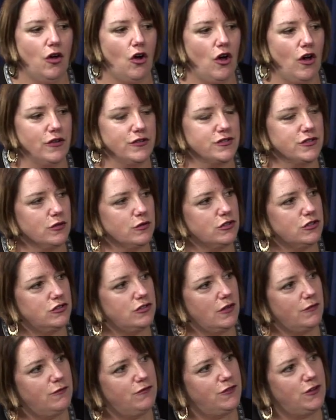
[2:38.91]
Also,
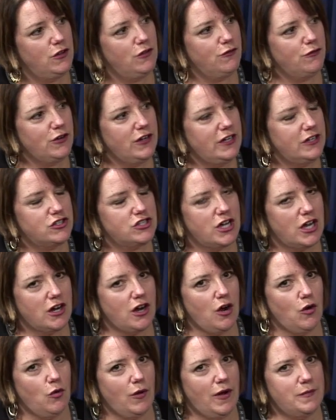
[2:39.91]
feel free to check
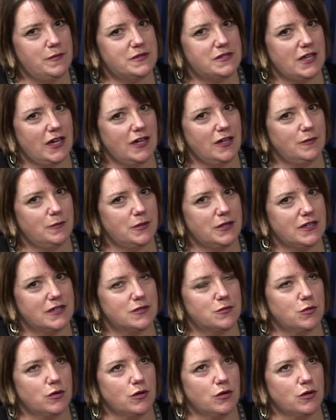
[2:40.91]
our website because